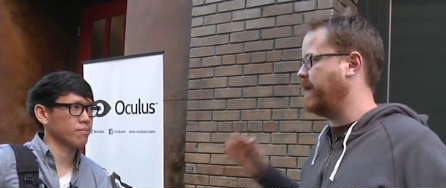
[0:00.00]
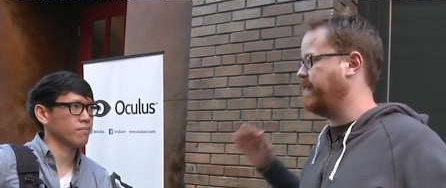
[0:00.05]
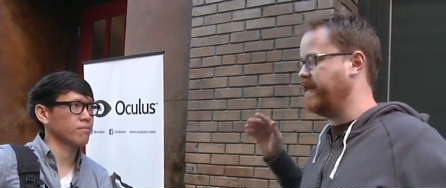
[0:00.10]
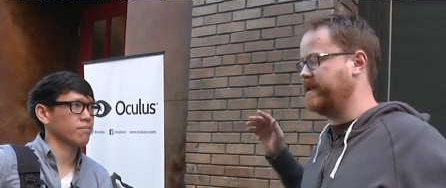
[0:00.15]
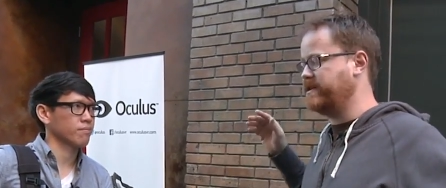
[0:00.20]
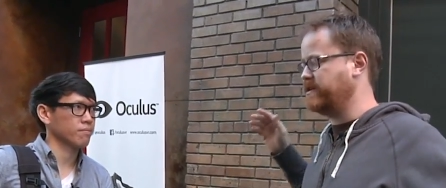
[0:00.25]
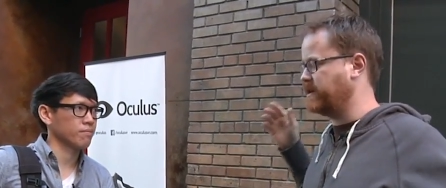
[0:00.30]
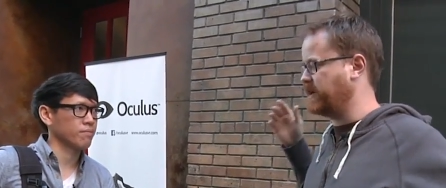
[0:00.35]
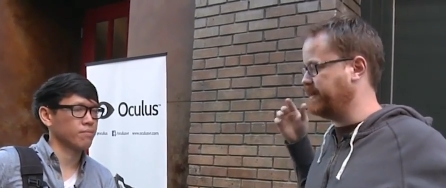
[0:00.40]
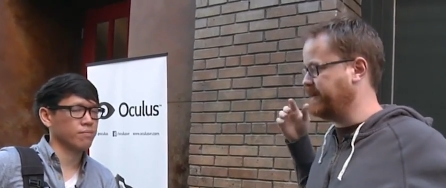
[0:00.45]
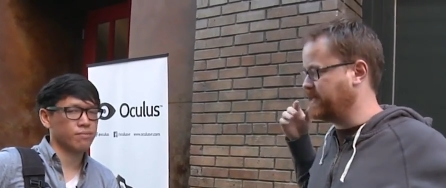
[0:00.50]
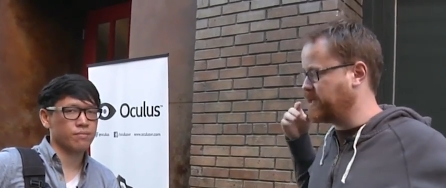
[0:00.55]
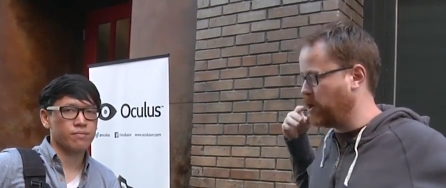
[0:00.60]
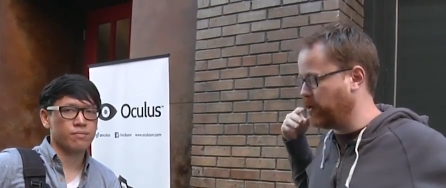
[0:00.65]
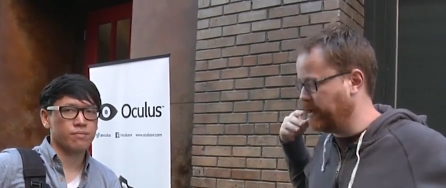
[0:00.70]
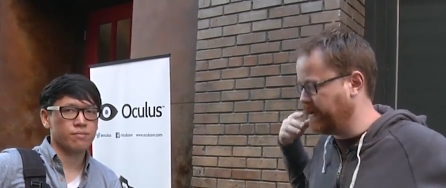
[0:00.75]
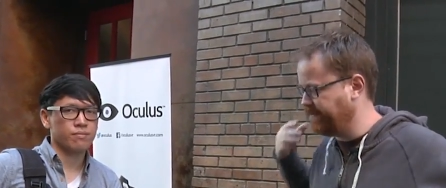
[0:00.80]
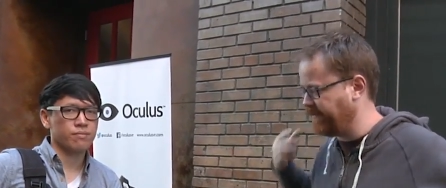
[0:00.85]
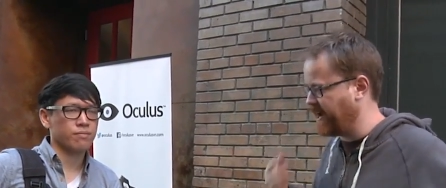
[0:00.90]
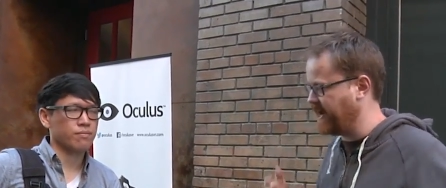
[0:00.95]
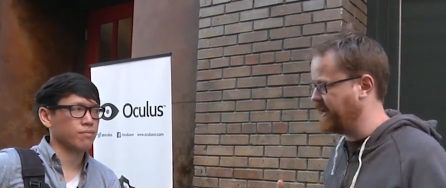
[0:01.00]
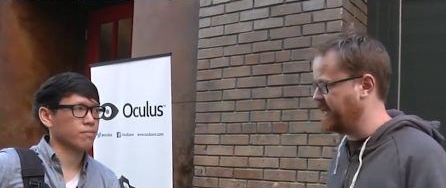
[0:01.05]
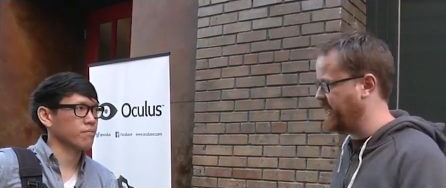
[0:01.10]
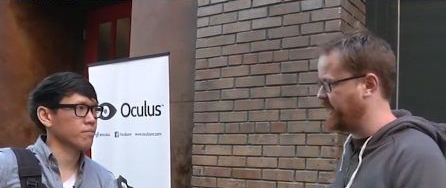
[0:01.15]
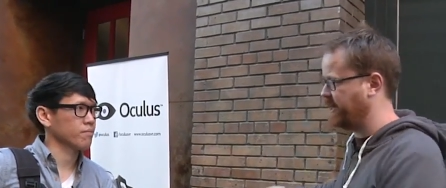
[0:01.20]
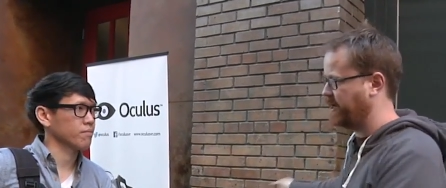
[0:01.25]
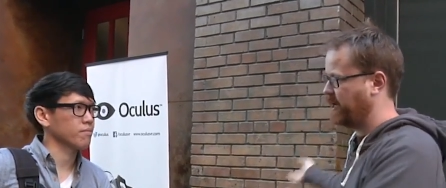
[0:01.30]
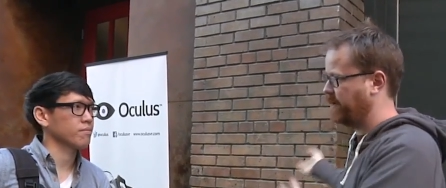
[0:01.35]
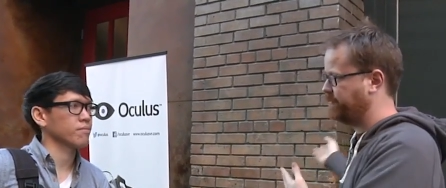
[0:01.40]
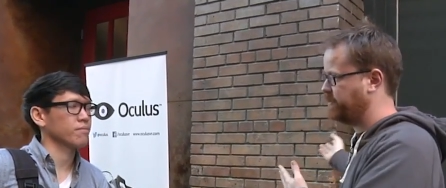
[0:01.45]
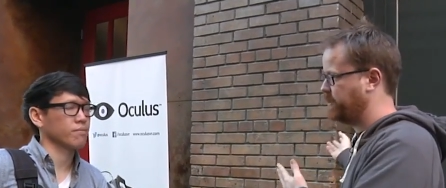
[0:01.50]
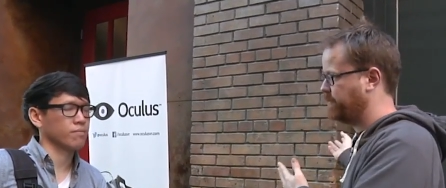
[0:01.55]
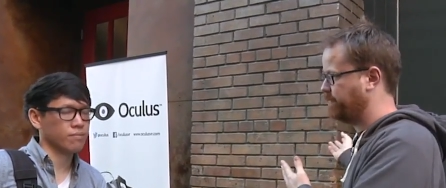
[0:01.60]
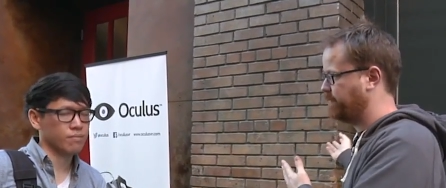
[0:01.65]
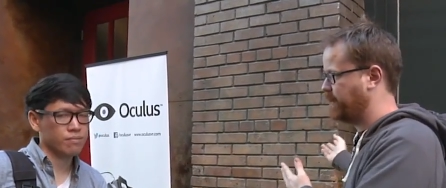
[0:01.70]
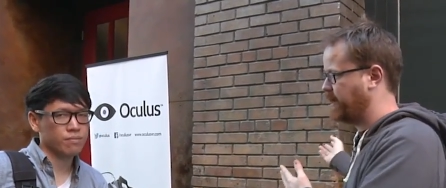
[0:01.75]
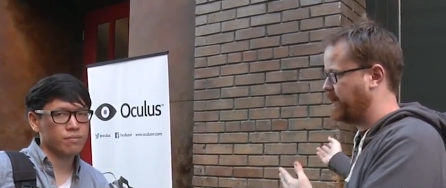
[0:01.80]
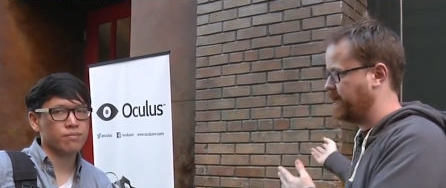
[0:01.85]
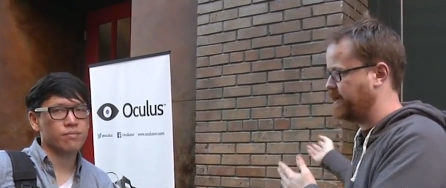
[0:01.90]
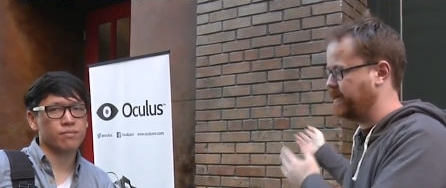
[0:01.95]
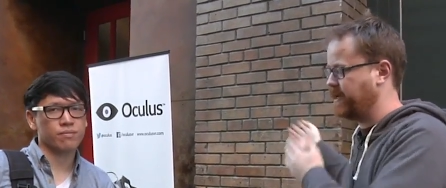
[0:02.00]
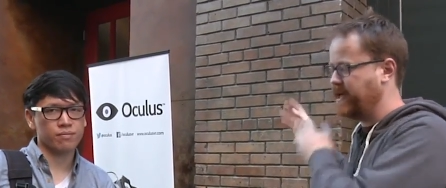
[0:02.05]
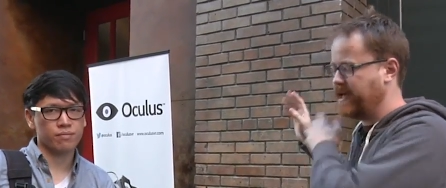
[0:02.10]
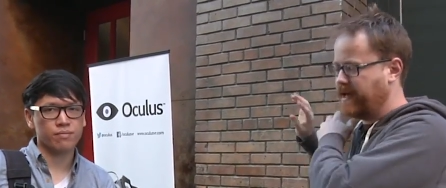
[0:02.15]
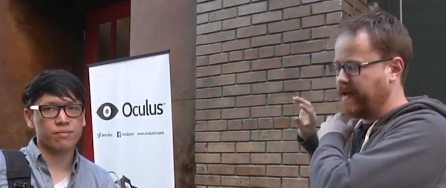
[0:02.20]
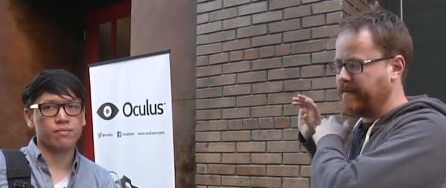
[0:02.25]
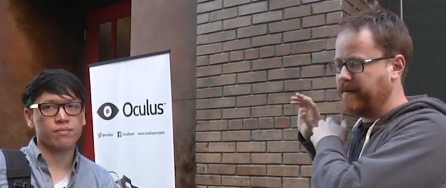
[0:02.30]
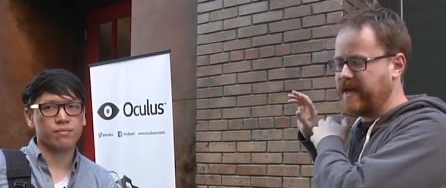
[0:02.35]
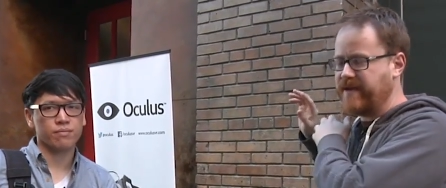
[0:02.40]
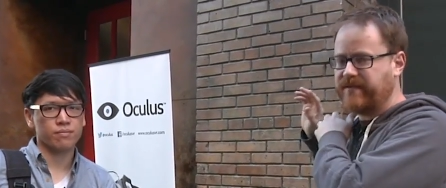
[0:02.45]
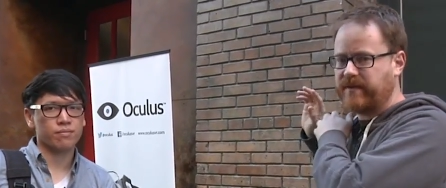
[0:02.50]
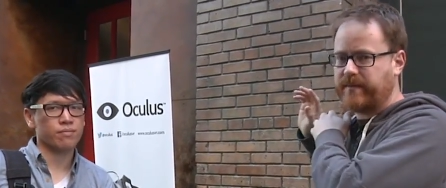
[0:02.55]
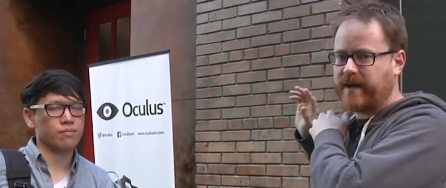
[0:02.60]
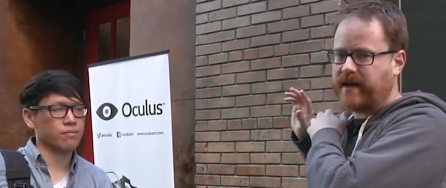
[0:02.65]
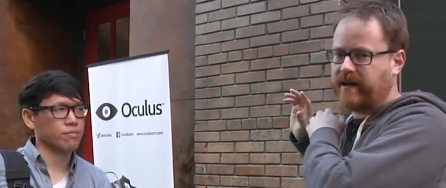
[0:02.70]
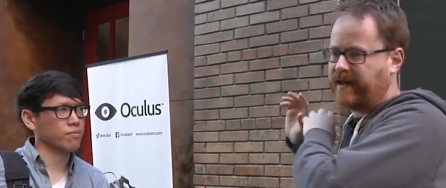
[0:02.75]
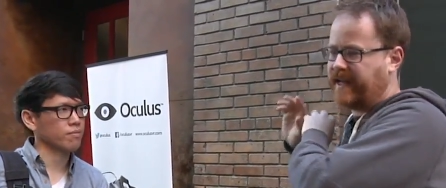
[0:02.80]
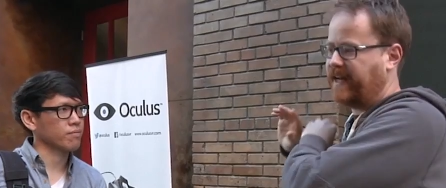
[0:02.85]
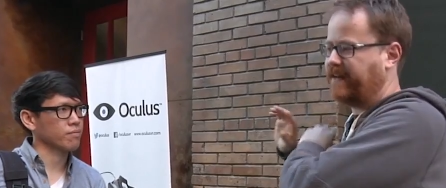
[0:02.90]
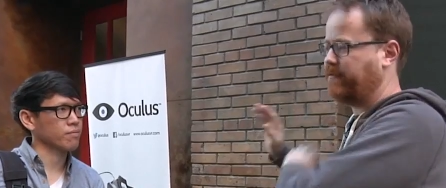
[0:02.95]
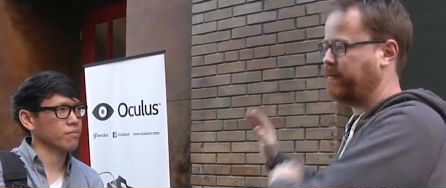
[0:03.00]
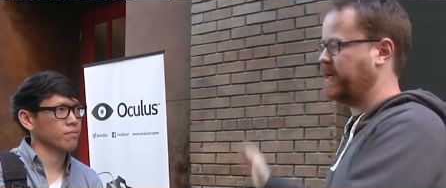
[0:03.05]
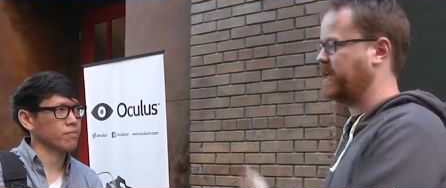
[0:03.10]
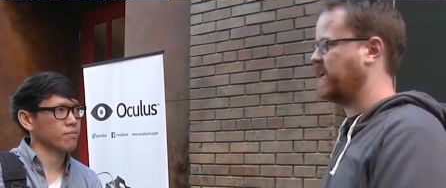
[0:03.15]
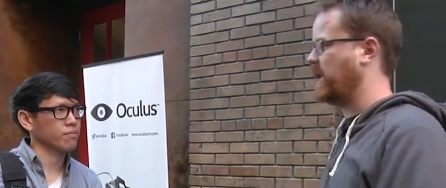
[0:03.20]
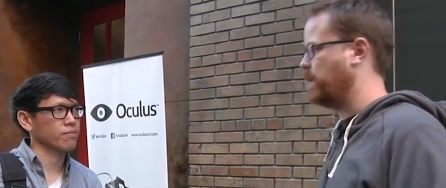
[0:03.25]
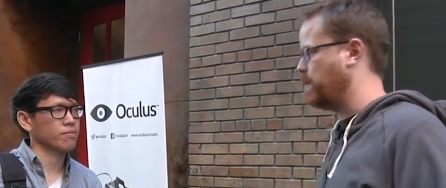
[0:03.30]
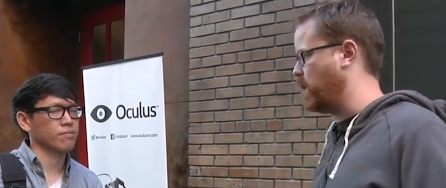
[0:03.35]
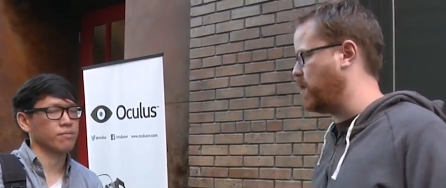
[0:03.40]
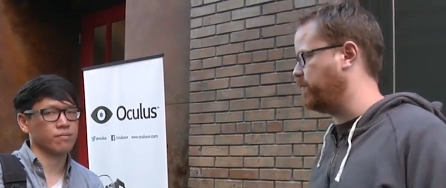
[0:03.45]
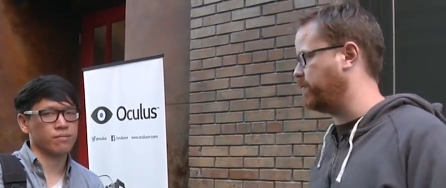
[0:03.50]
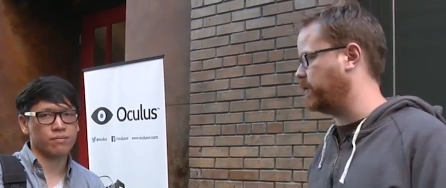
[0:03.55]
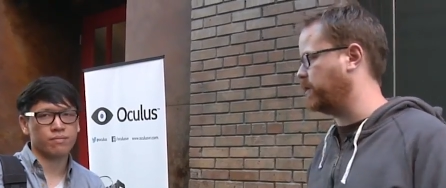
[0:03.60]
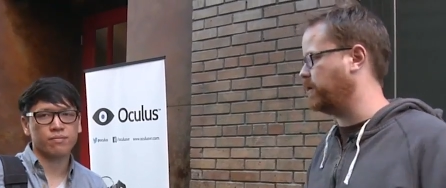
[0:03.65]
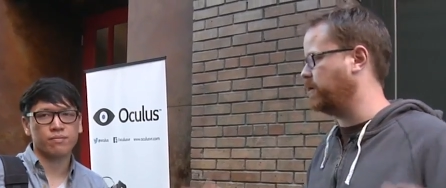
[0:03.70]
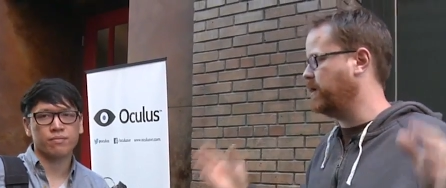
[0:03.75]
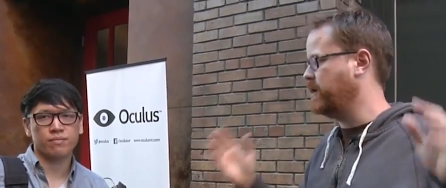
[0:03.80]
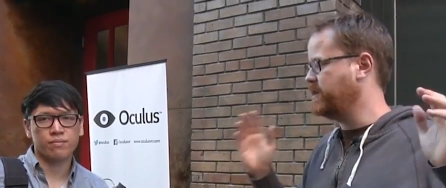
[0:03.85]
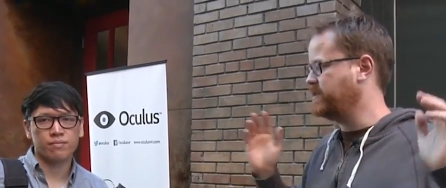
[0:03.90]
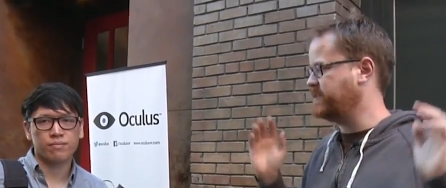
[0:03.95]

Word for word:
Speaker 1: and then you're going to be totally fine and hand it off to your friend. Even better, get everybody to come over,